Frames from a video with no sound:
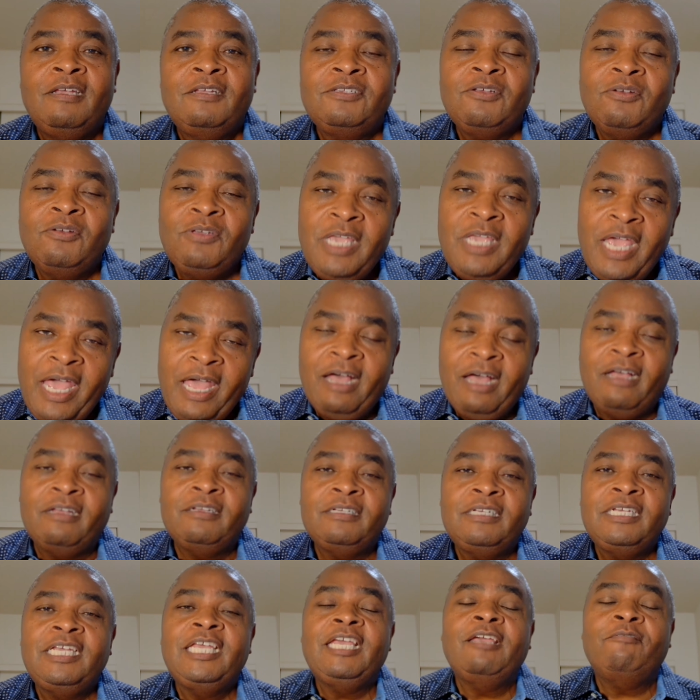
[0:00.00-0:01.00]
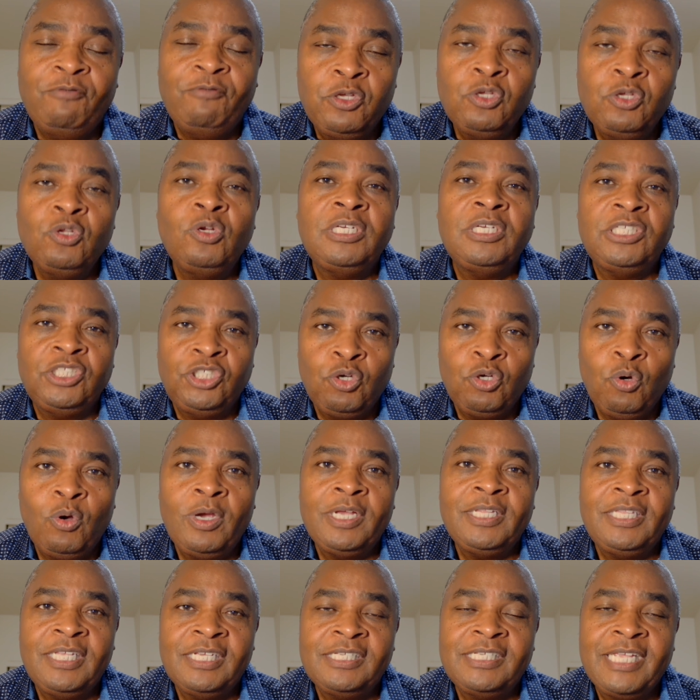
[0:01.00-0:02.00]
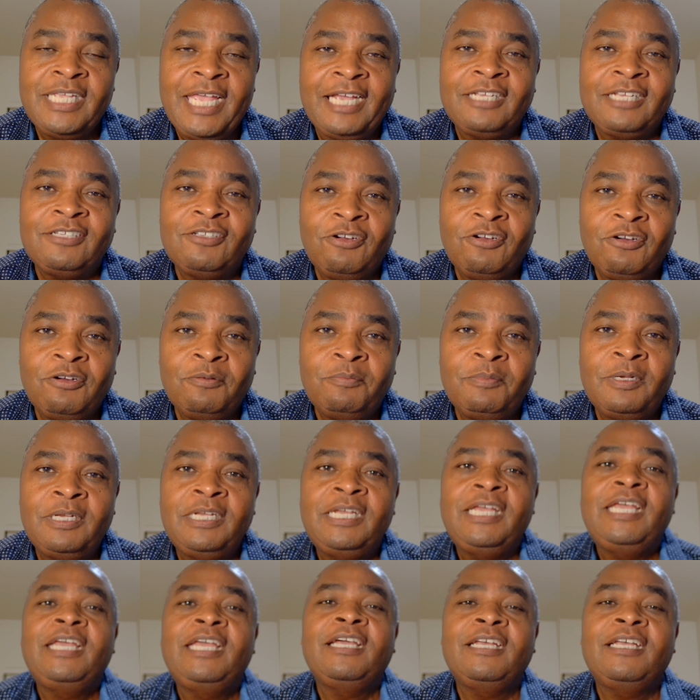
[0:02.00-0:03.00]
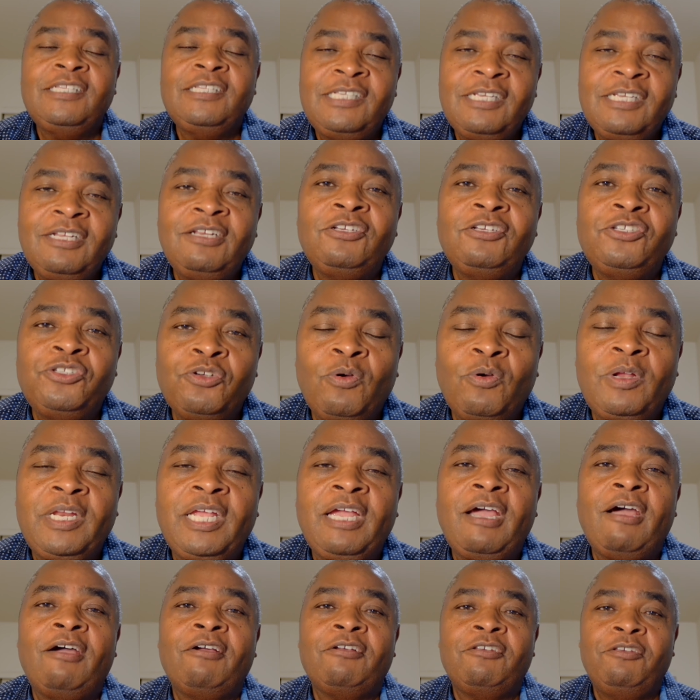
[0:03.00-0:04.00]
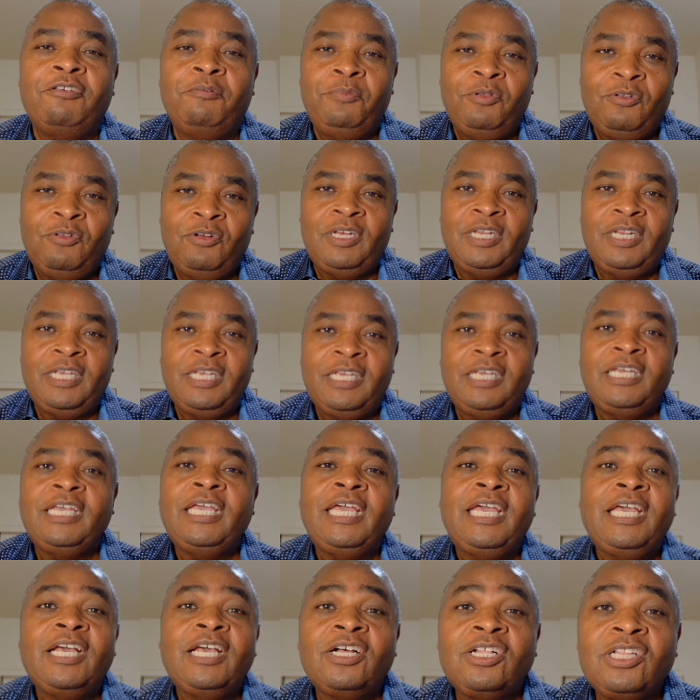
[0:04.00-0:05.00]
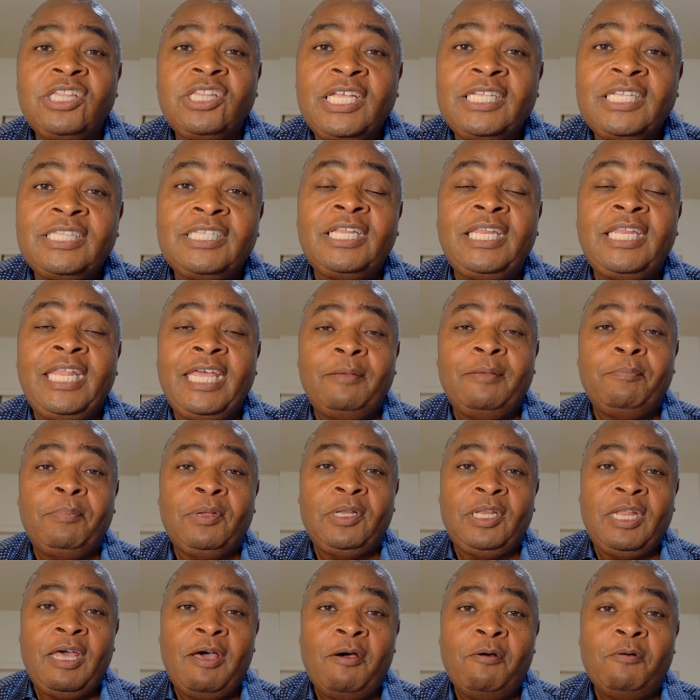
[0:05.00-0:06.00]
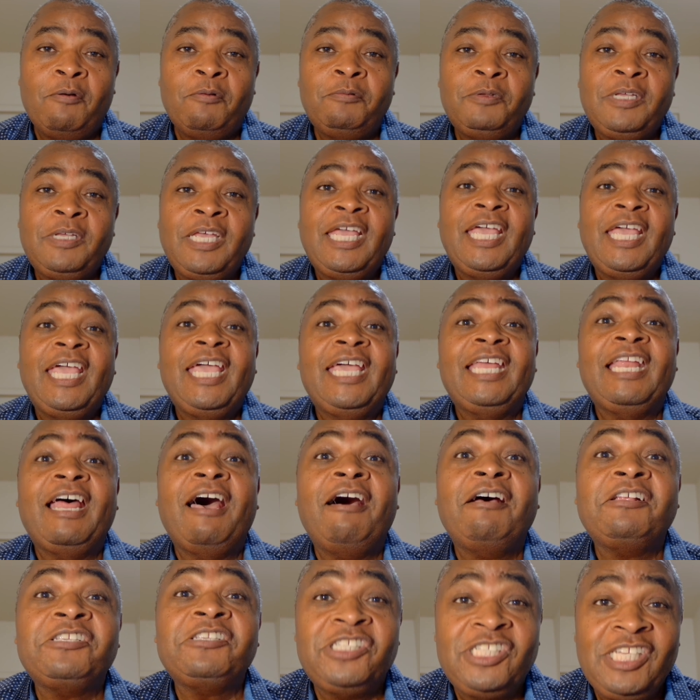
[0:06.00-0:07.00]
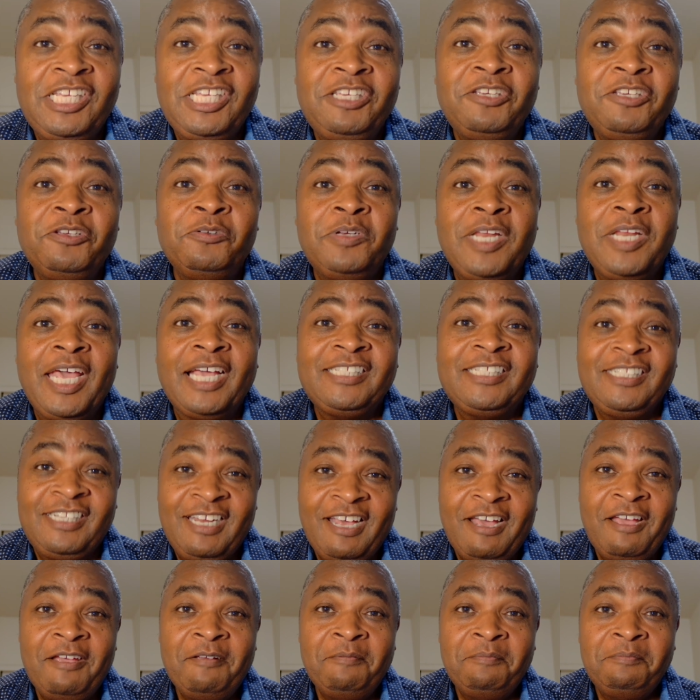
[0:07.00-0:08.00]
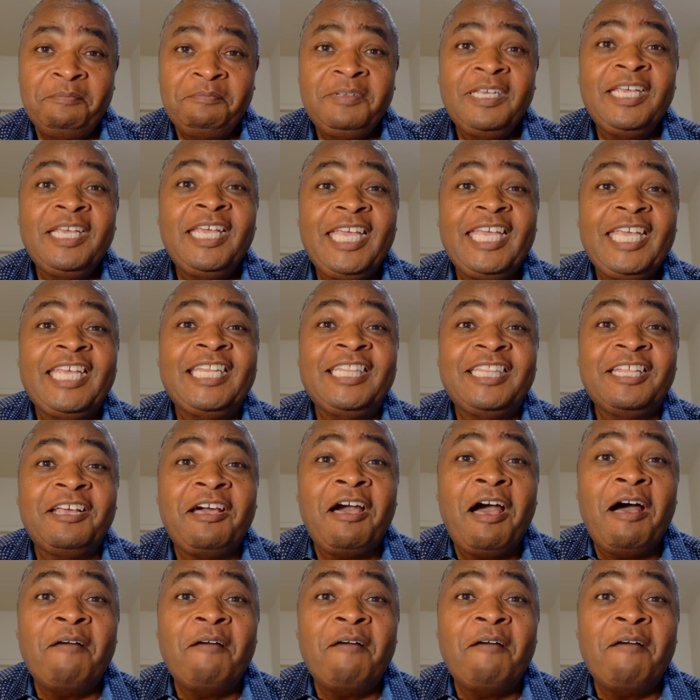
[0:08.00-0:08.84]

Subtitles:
So yeah, if you'd enjoyed this excerpt, consider joining our community. Click the link below and I'll see you next time in the